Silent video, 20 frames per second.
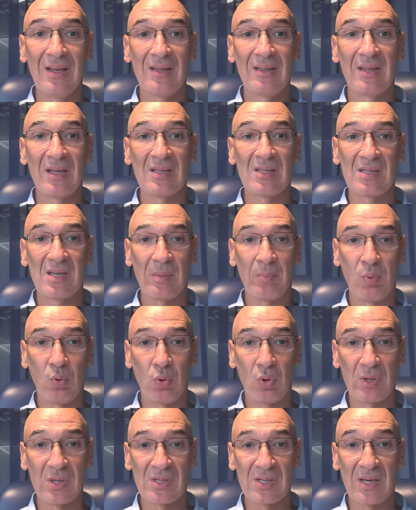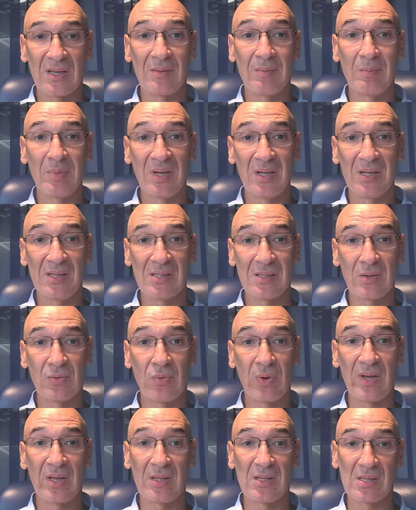that supports and builds
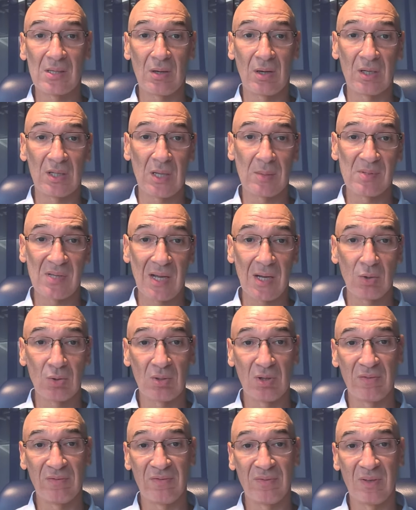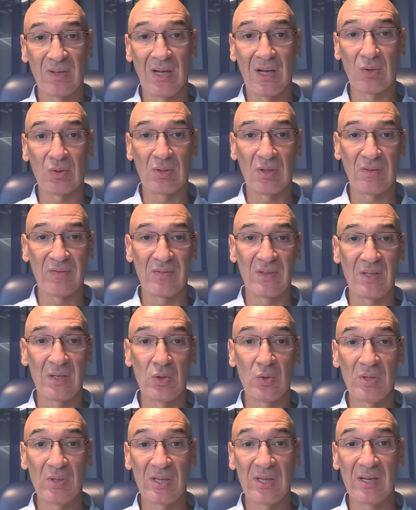great startups out of the
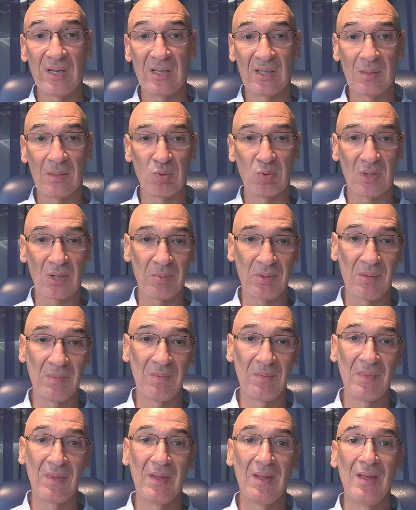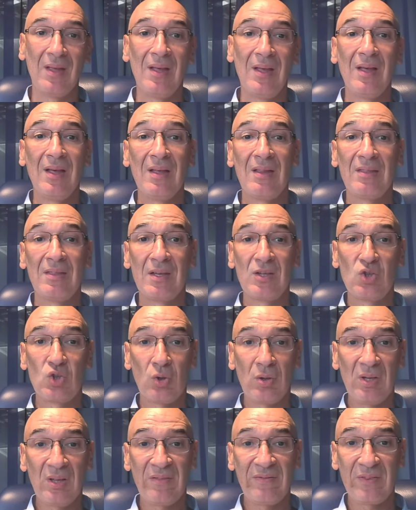UAE and Abu Dhabi. The
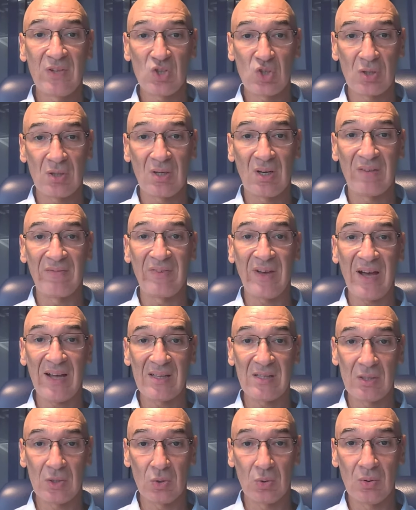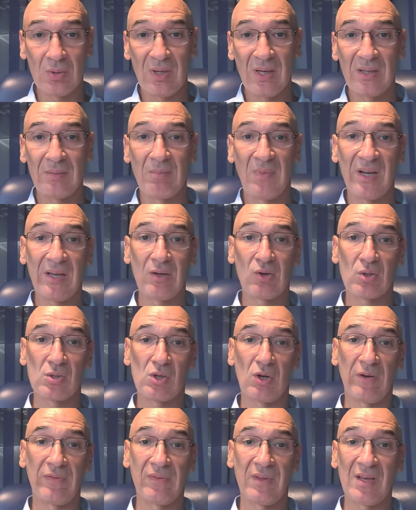joint vision of ADIO and
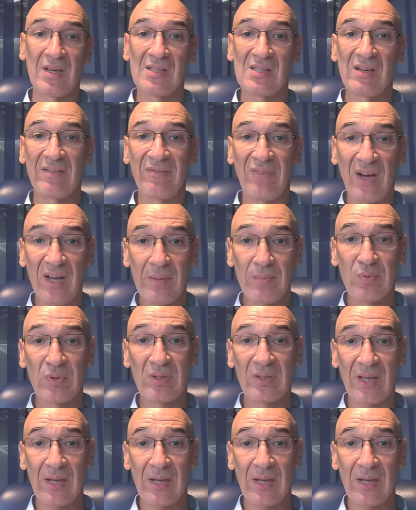Microsoft is a vibrant